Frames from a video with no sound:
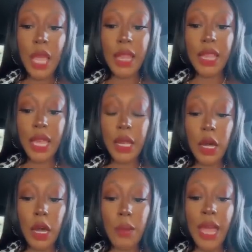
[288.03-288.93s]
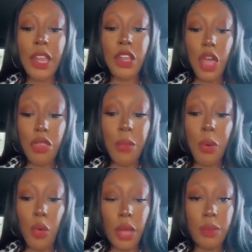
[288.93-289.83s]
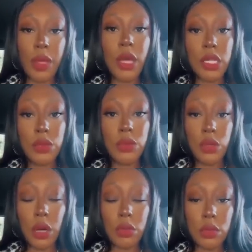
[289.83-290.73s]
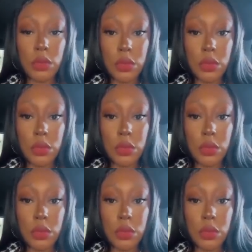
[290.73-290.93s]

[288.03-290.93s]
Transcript: And then at another point, because, you know,